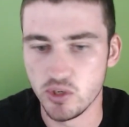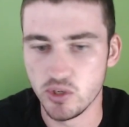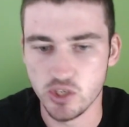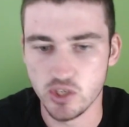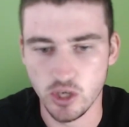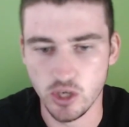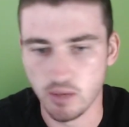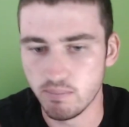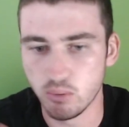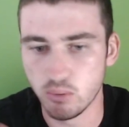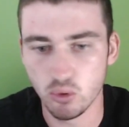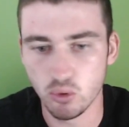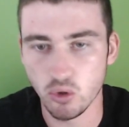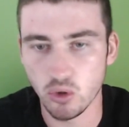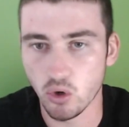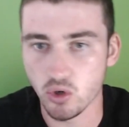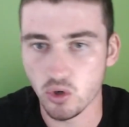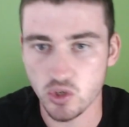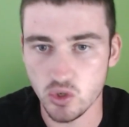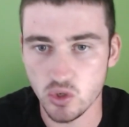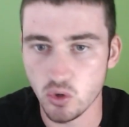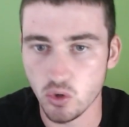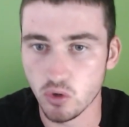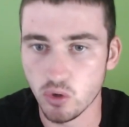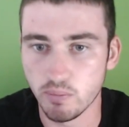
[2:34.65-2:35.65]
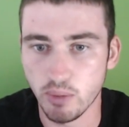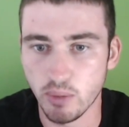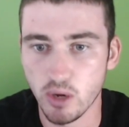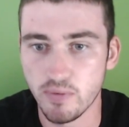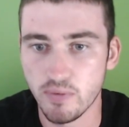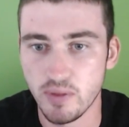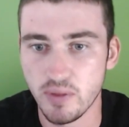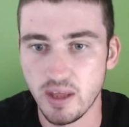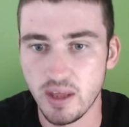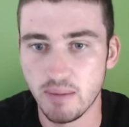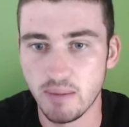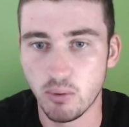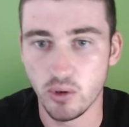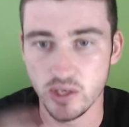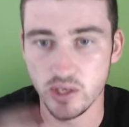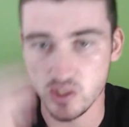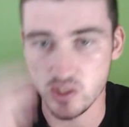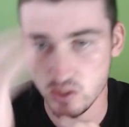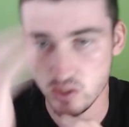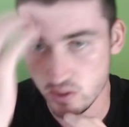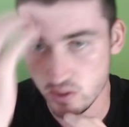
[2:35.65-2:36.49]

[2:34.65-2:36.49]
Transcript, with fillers: you know, Bulldogs scored both of their points